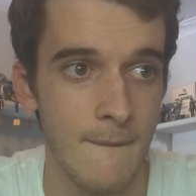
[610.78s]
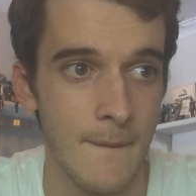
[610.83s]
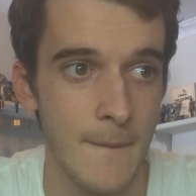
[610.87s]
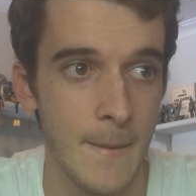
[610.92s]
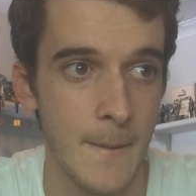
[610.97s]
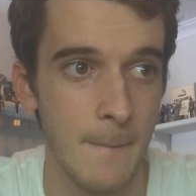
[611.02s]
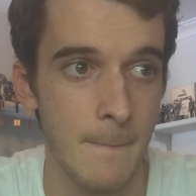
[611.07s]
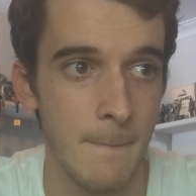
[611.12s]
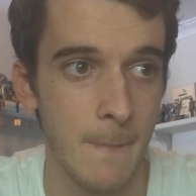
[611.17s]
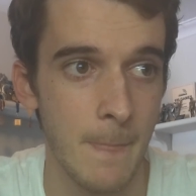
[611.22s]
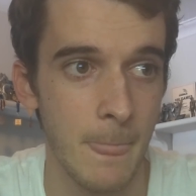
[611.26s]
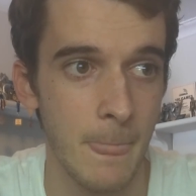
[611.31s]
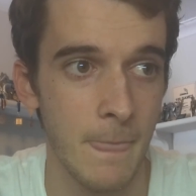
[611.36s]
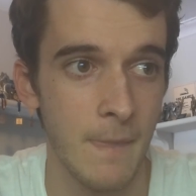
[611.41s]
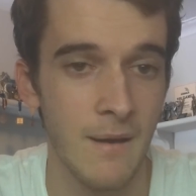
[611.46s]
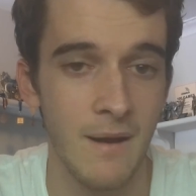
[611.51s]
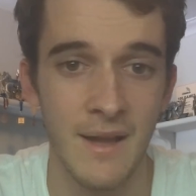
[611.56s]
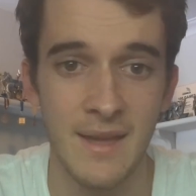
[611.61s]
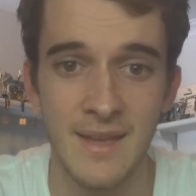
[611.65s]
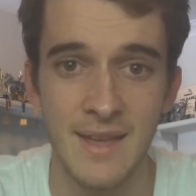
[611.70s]

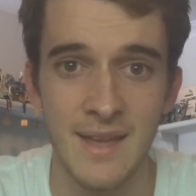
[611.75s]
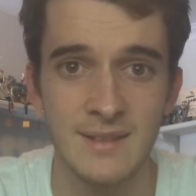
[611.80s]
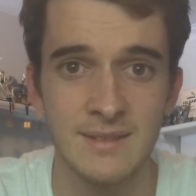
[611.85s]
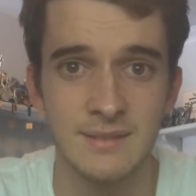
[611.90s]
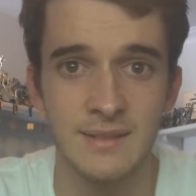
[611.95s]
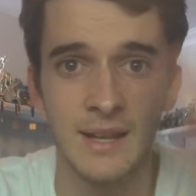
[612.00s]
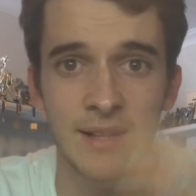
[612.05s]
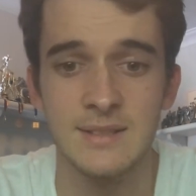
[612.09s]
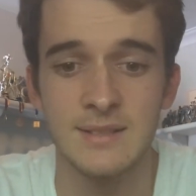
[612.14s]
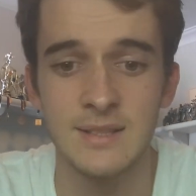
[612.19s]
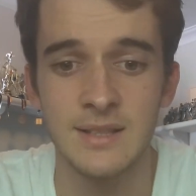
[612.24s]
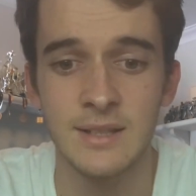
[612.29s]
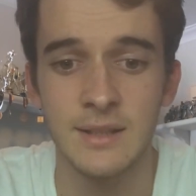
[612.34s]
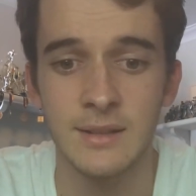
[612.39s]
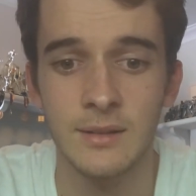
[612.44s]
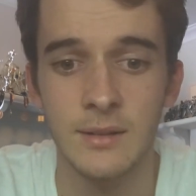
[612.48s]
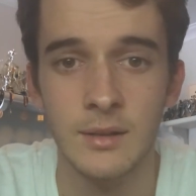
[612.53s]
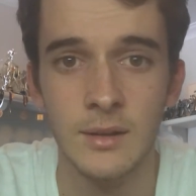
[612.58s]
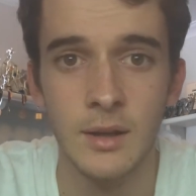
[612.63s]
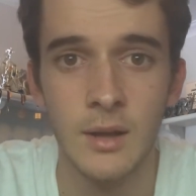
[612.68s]
I guess that's
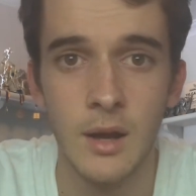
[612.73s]
it.